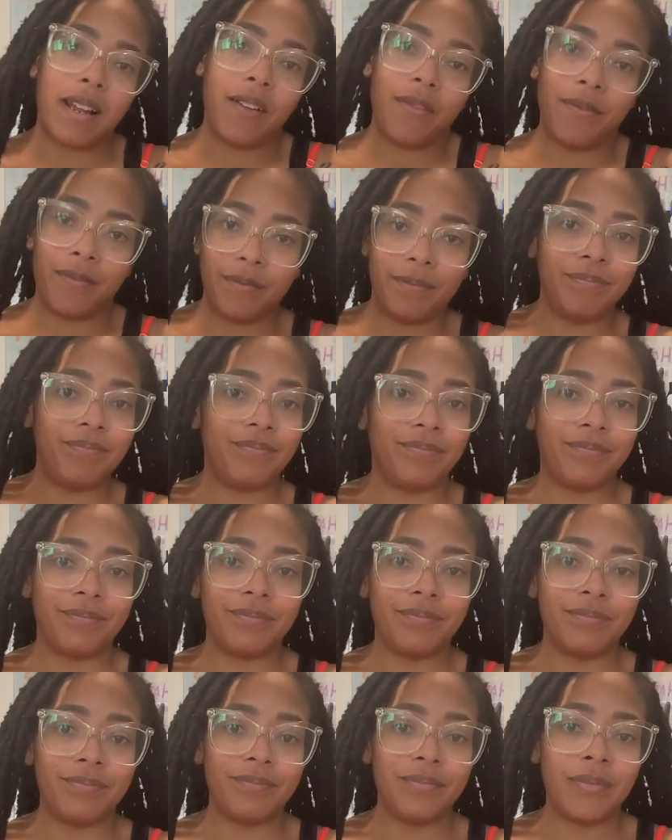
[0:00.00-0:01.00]
left.
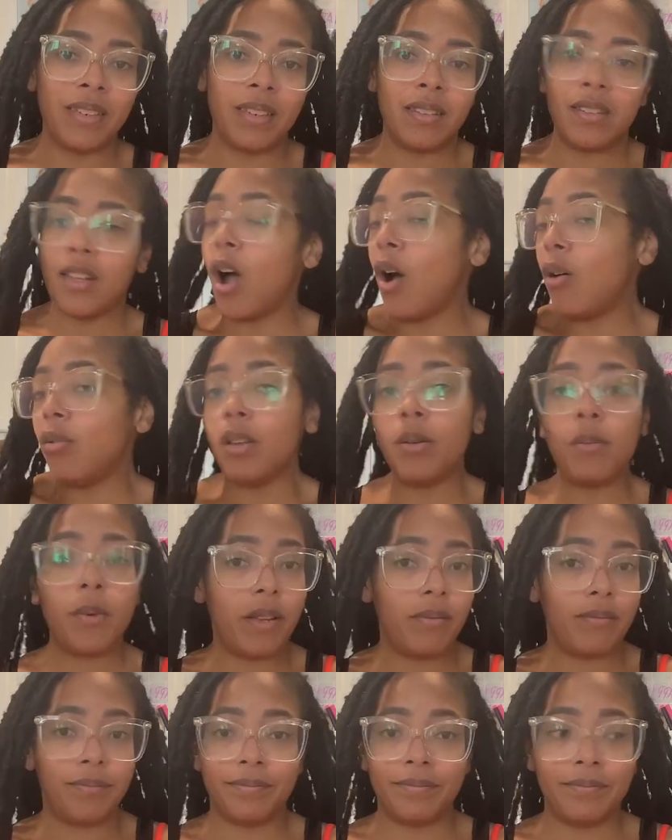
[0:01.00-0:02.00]
The only one.